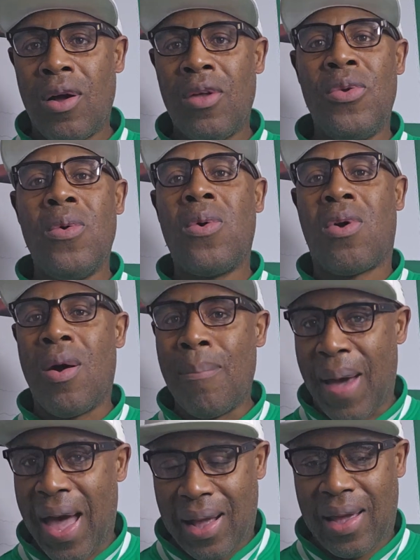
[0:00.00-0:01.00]
or you will
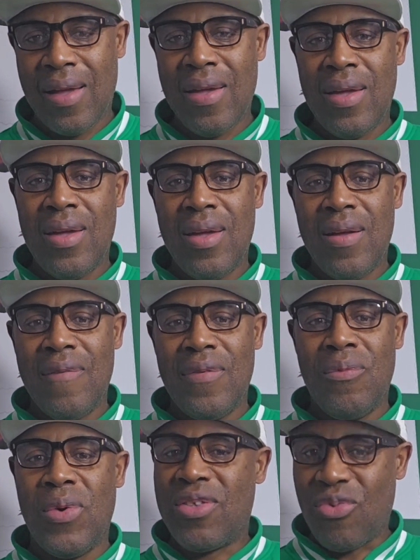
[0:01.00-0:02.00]
come back
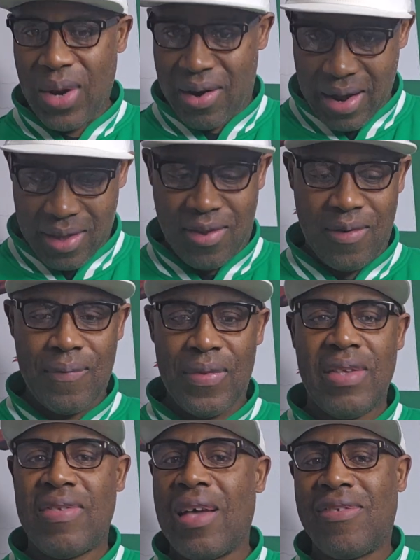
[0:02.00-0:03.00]
with regret.
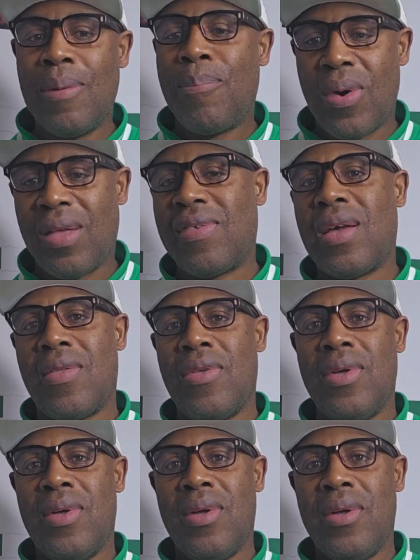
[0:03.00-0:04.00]
It's as simple as that.
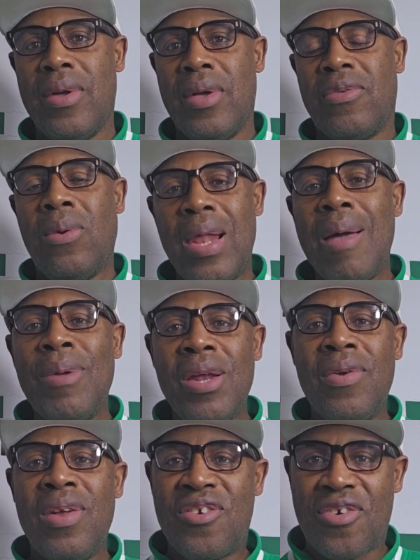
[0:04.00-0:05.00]
So let
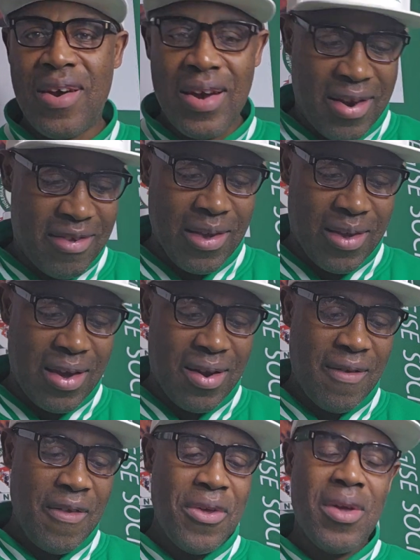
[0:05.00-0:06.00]
me reiterate this
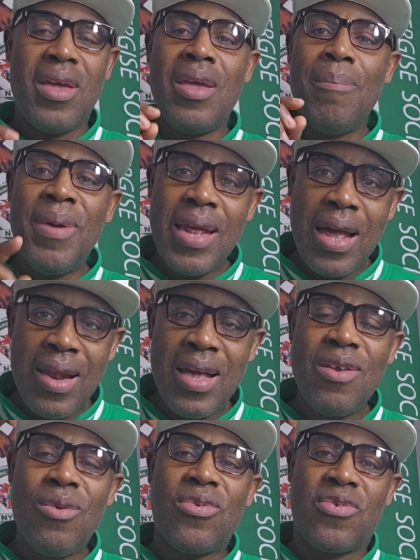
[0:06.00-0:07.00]
again.
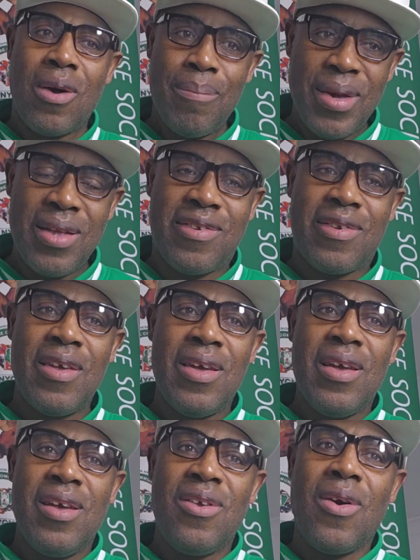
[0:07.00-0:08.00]
Immediately you submit
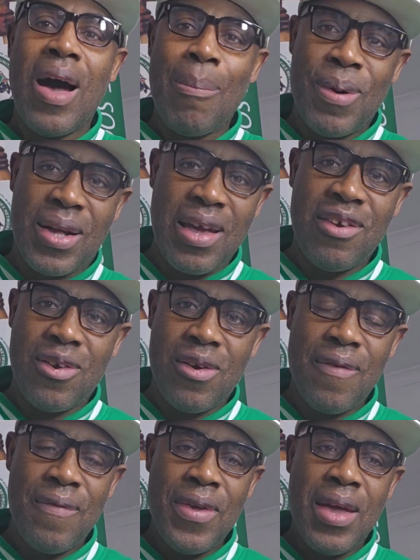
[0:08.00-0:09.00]
your
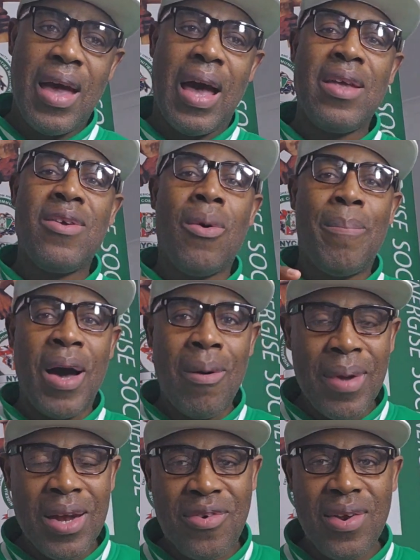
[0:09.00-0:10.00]
application and your
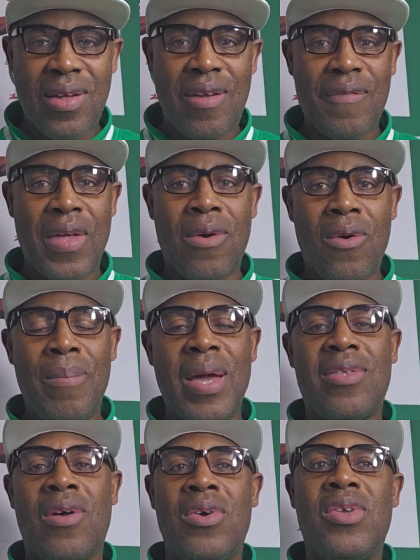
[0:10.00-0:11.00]
biometric
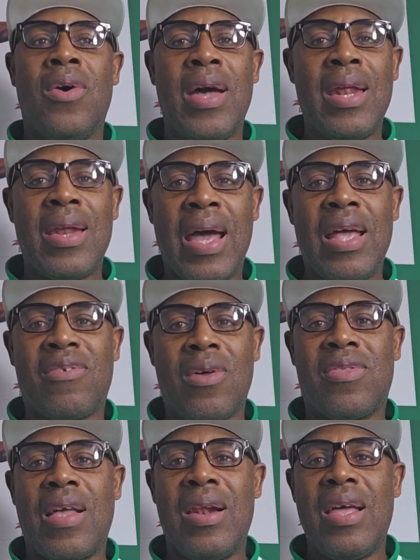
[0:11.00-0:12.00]
enrollment on your NIS
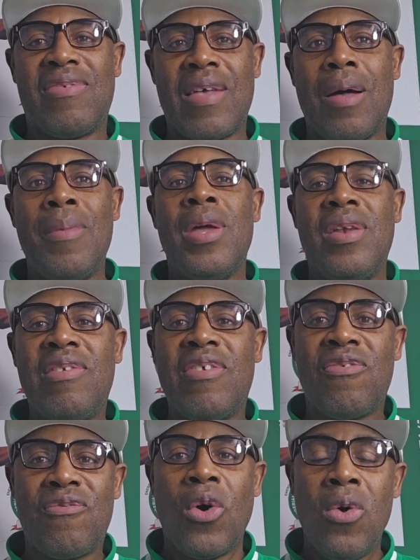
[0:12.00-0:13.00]
Contactless app. This
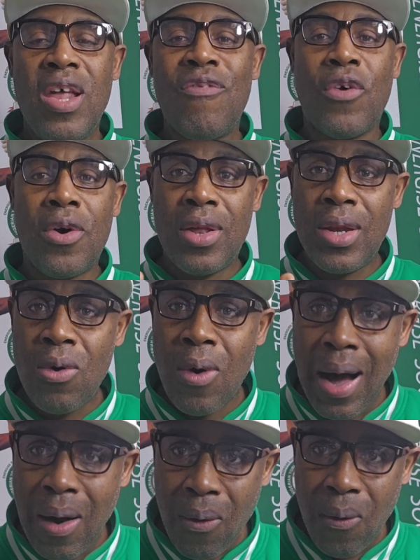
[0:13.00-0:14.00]
is only for
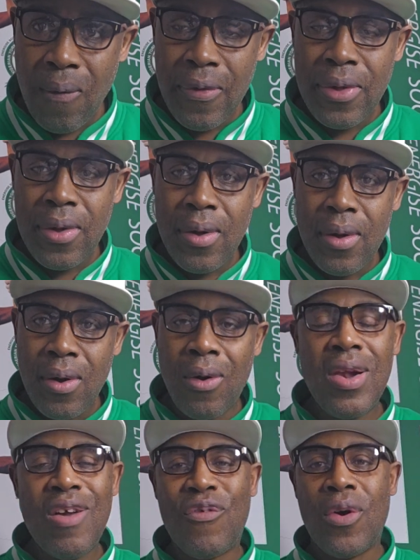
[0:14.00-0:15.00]
renewal.
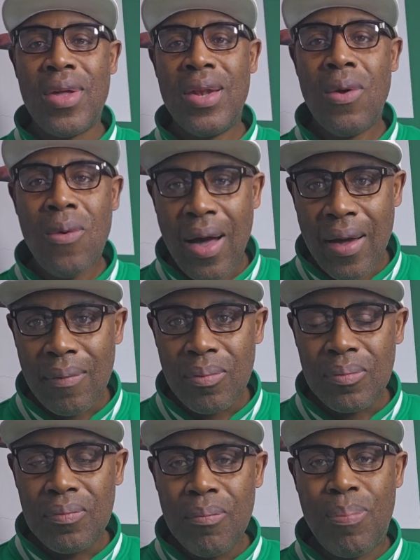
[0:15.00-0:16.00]
Only for renewal.
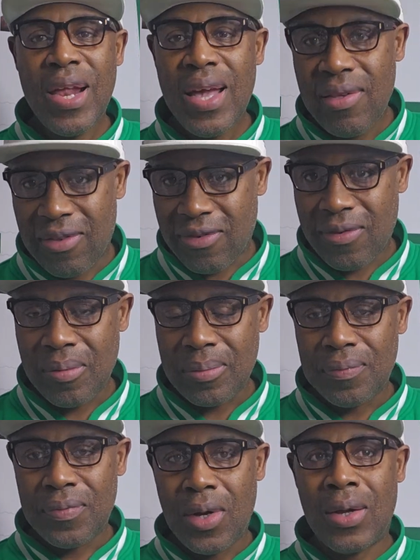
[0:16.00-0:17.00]
Please
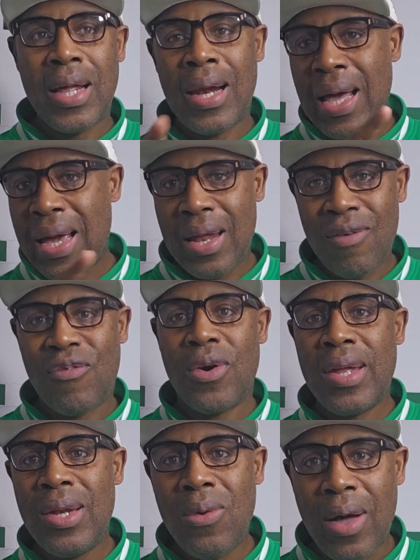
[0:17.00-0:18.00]
underline,
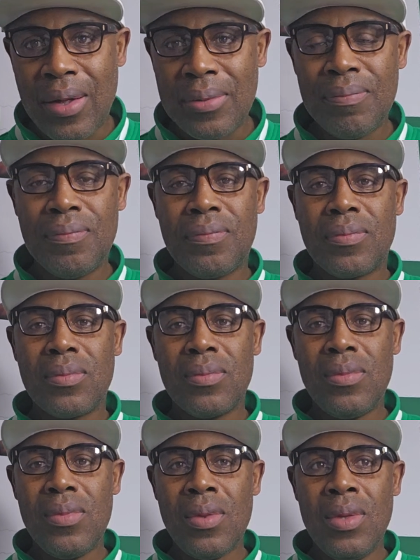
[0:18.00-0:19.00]
for renewal.
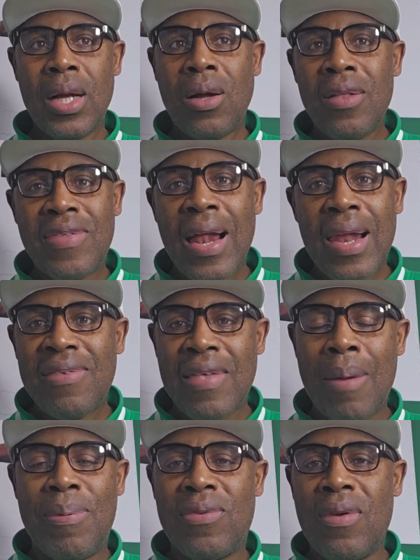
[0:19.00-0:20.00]
The Contactless
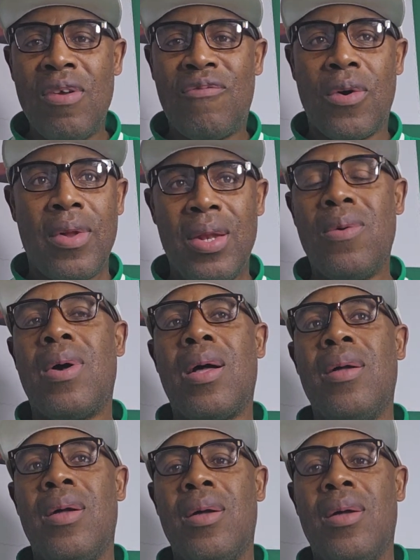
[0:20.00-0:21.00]
app is only for
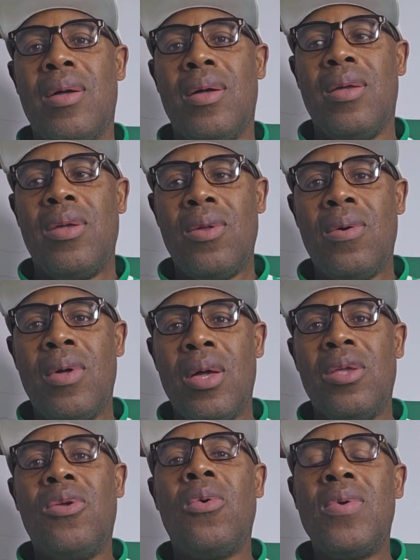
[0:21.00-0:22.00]
renewal. You know,
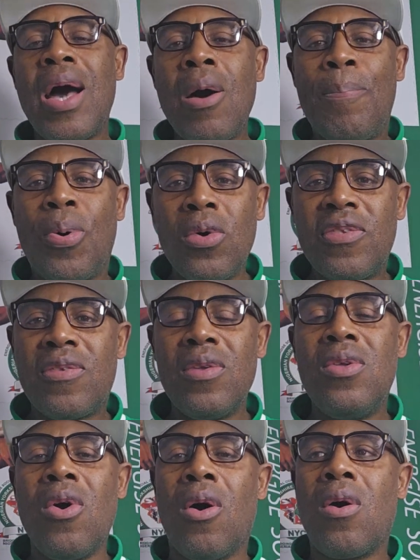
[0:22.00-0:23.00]
you now
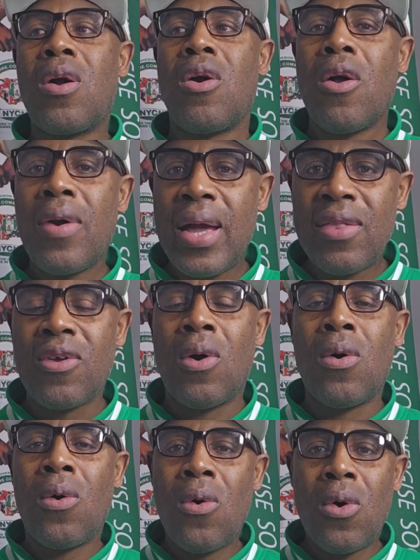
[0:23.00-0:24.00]
post your current
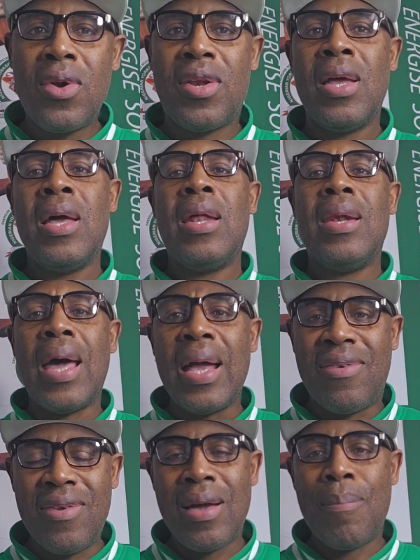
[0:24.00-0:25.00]
or old
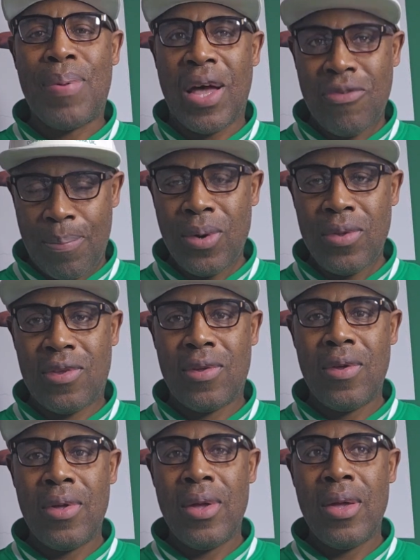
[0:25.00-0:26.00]
Nigerian passport